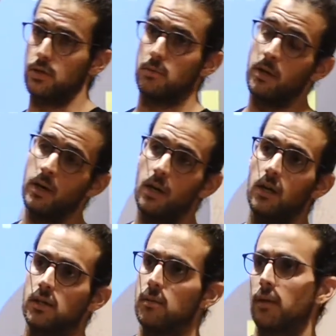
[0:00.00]
community
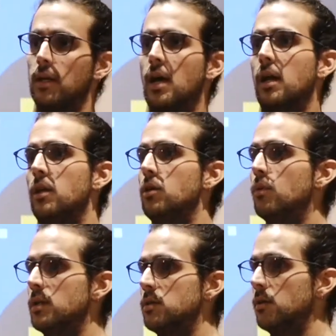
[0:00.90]
or something like that, and you
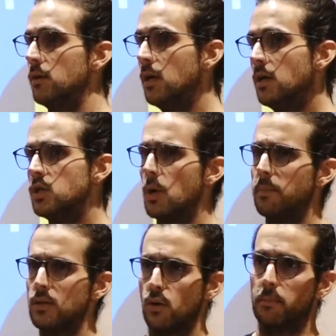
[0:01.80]
want to jump
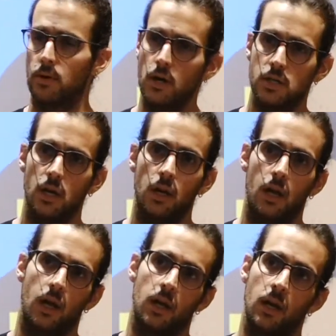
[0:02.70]
into a project
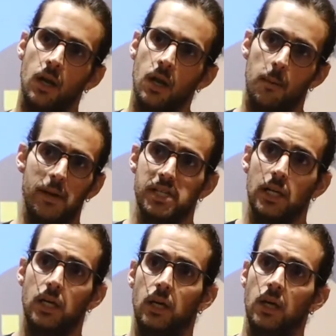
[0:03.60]
and
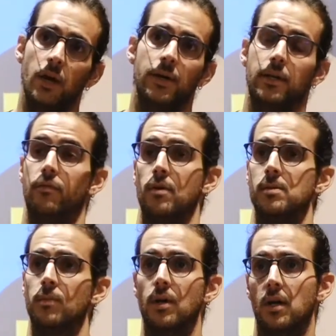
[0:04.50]
basically inherit it from
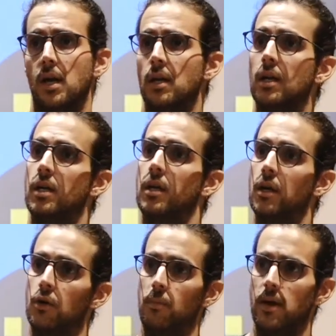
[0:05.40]
someone, like learn the
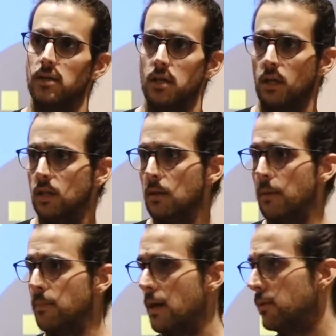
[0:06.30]
code base
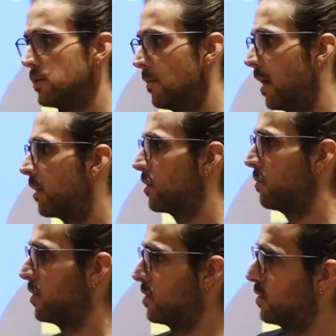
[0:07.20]
and be able to make
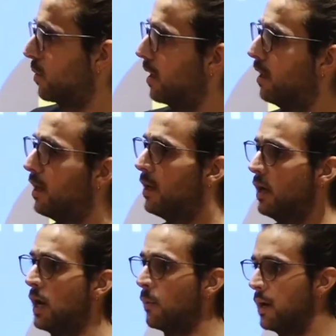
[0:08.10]
contributions to it
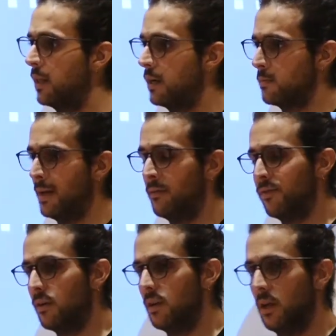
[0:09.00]
in a way that is
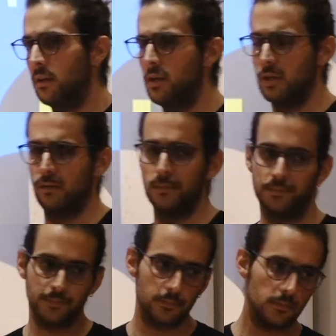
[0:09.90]
meaningful and useful.
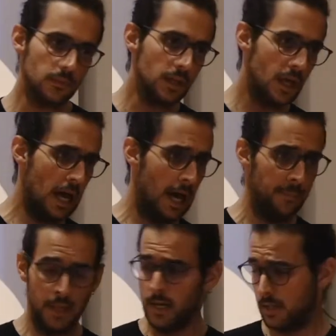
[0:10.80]

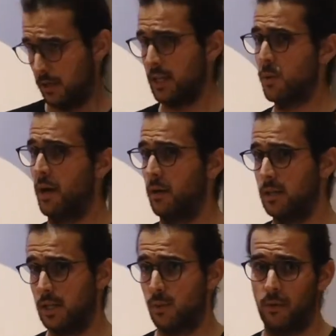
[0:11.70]
So that's
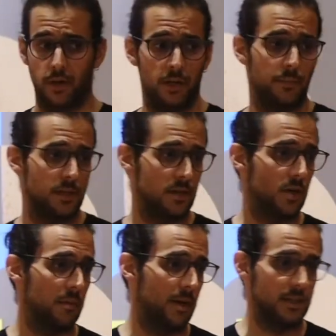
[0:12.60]
what we're going to be
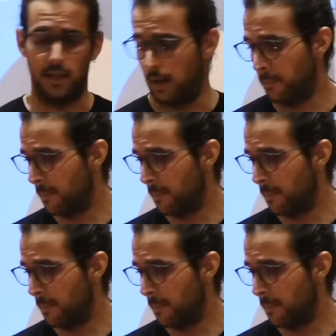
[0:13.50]
talking about today.